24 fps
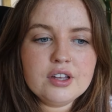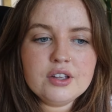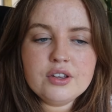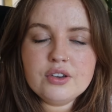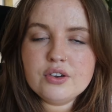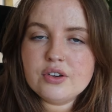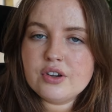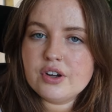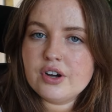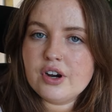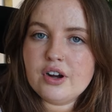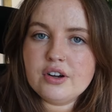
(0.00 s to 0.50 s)

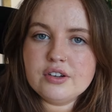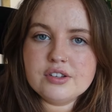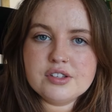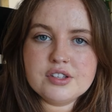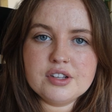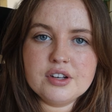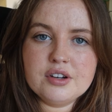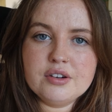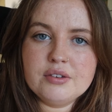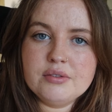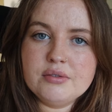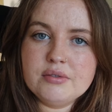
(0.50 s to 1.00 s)
You could
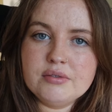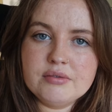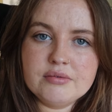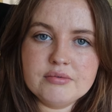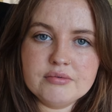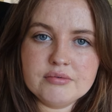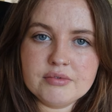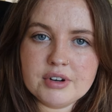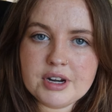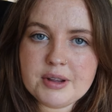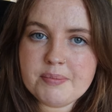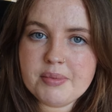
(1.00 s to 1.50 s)
also
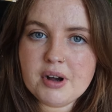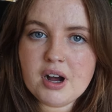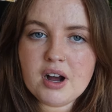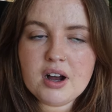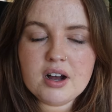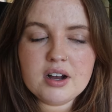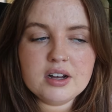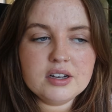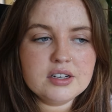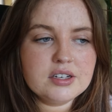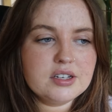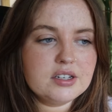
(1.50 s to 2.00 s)

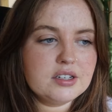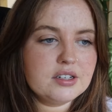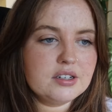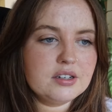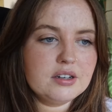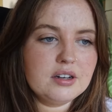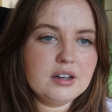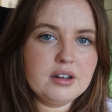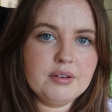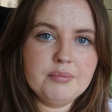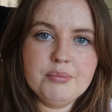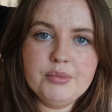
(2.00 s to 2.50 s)
repot,
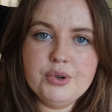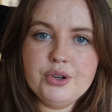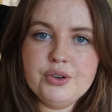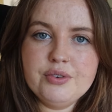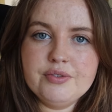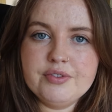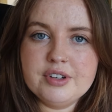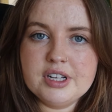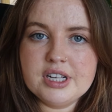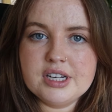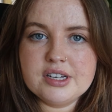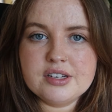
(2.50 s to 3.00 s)

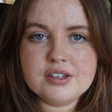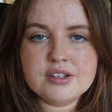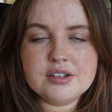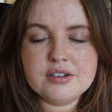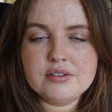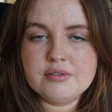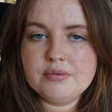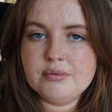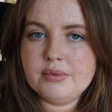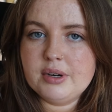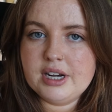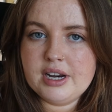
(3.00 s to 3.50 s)
move it,
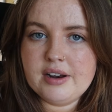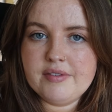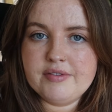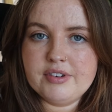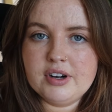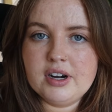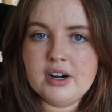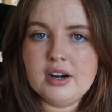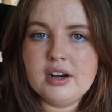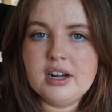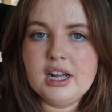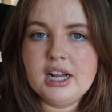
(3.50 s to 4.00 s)

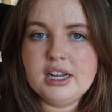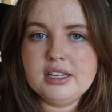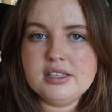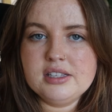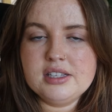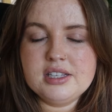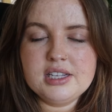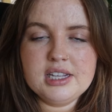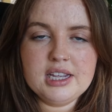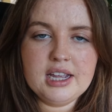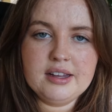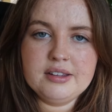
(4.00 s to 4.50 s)
whatever, and
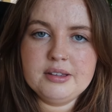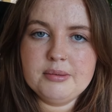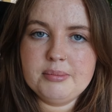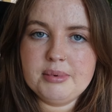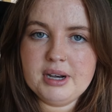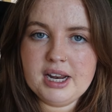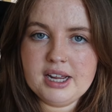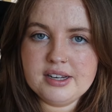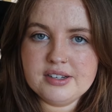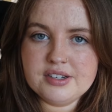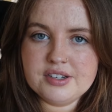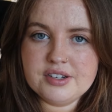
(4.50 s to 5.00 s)
see how the
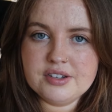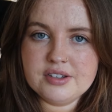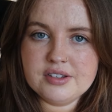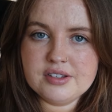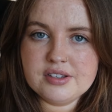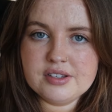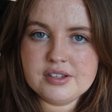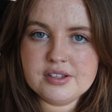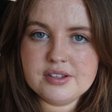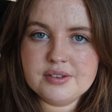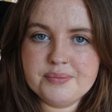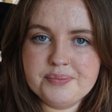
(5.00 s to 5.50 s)
plant
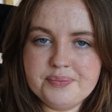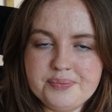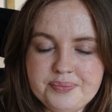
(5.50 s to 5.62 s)
does.